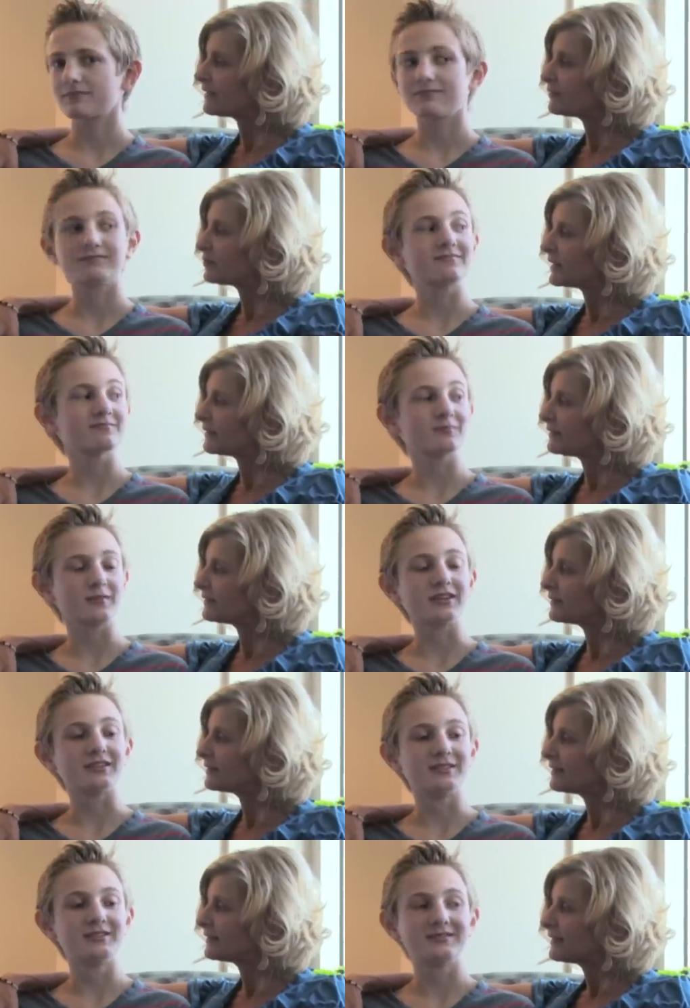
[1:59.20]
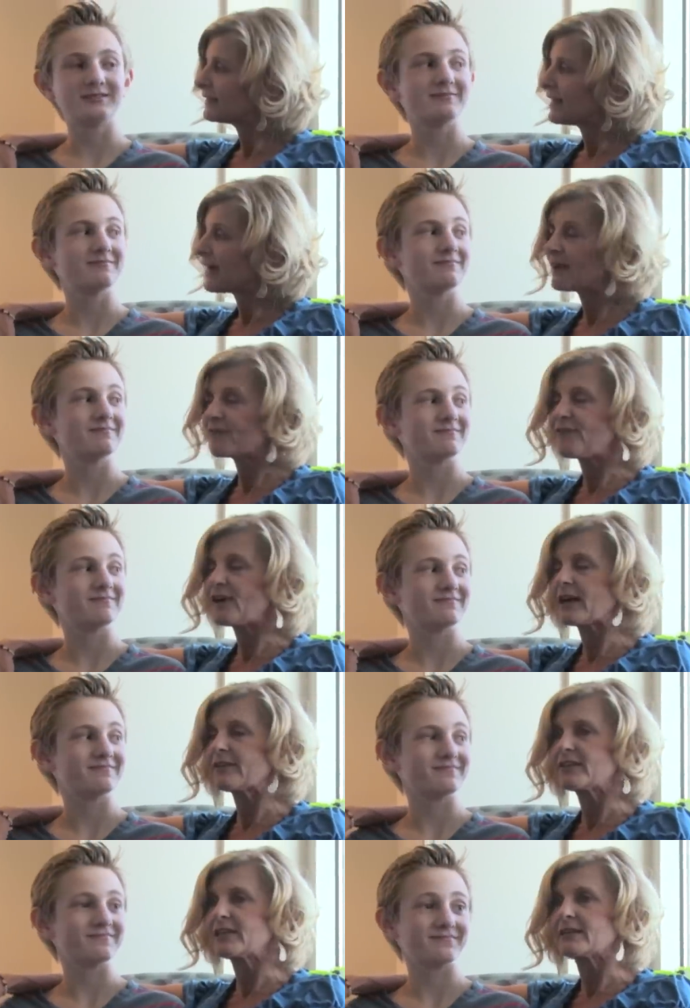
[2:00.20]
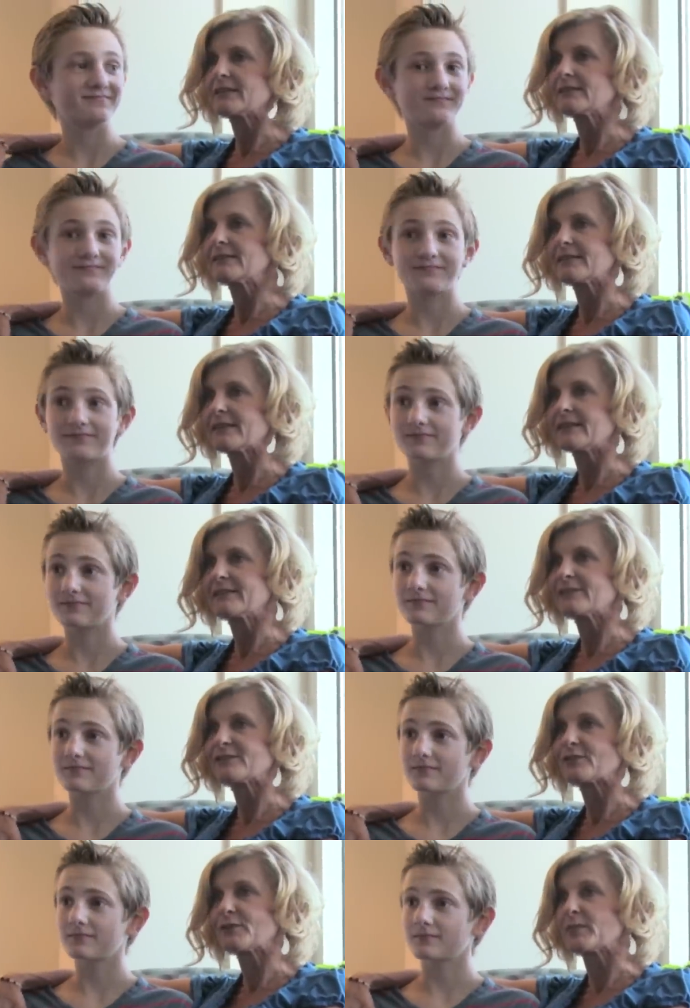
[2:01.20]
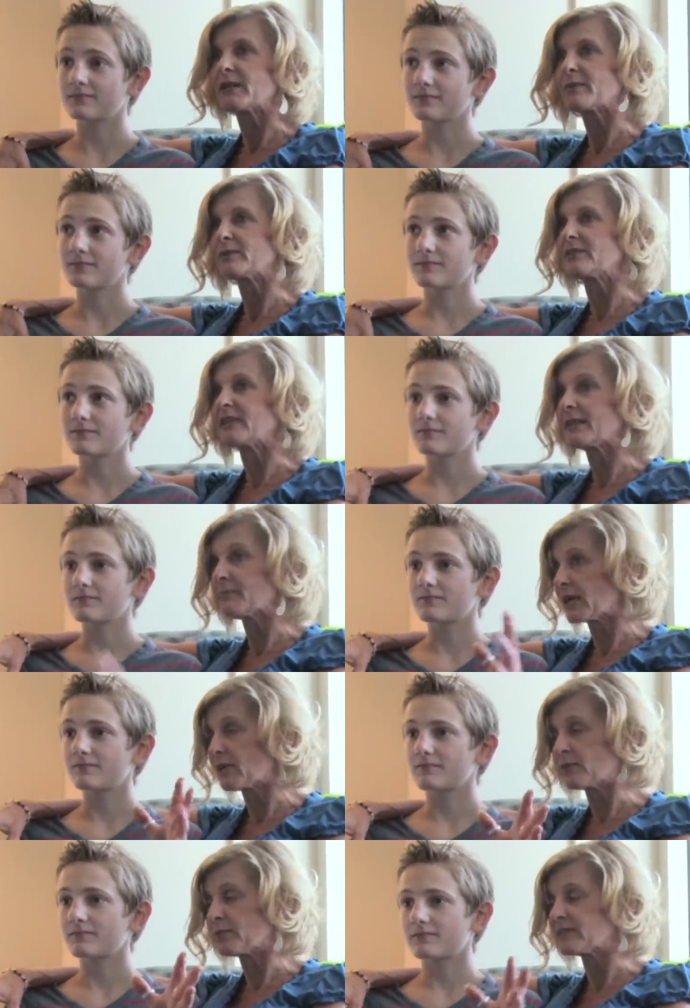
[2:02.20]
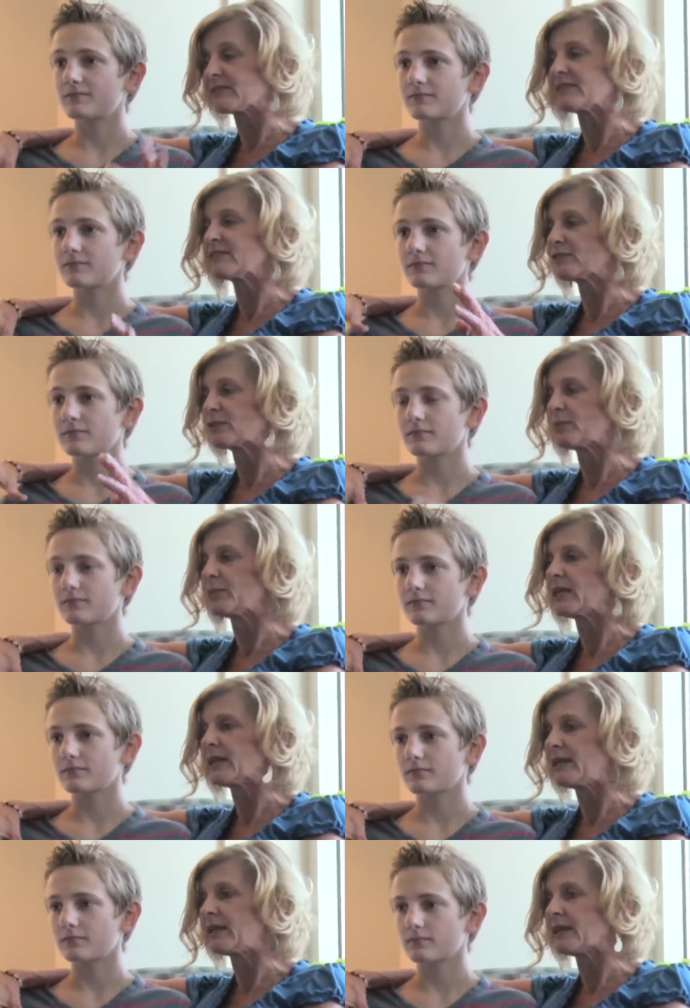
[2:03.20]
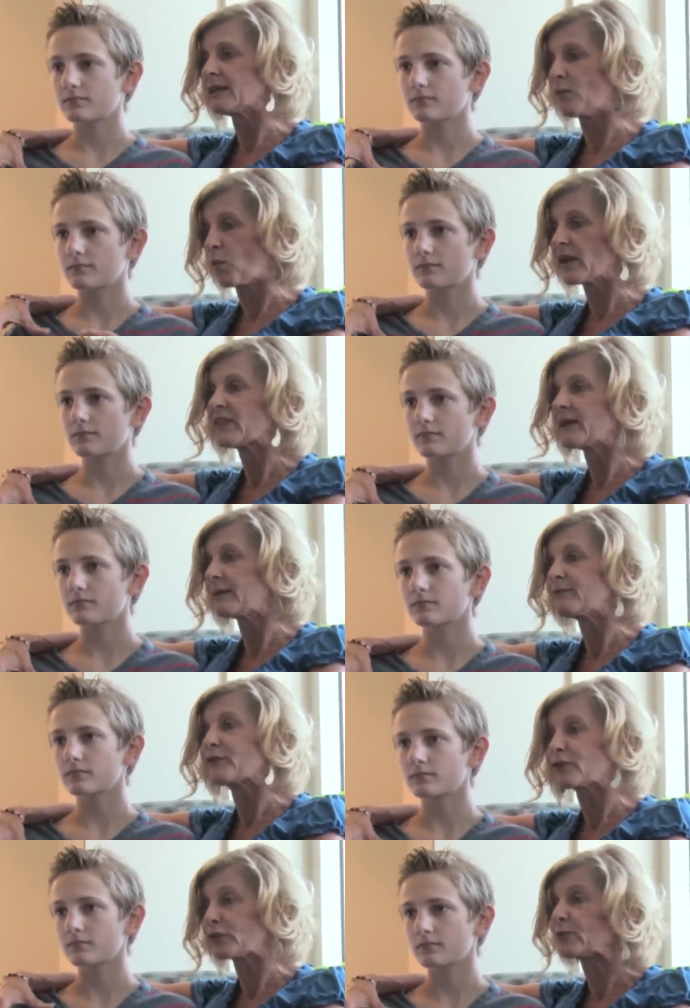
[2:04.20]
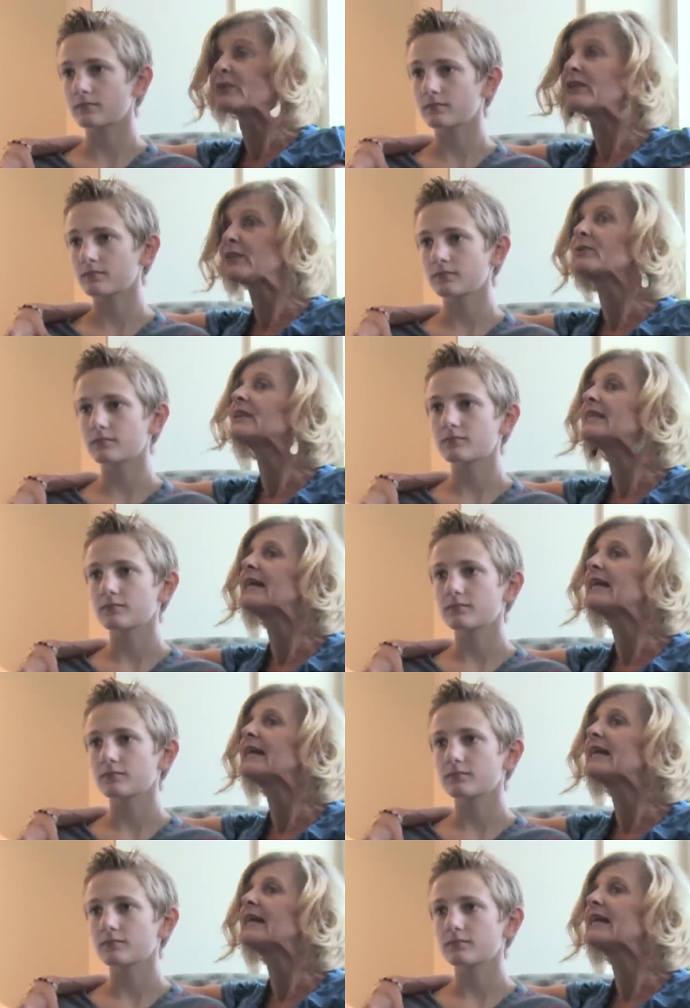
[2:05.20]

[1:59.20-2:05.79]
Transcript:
Speaker 1: It's been, I have 5 kids, and so to be able to end my own business, so to be with him for 33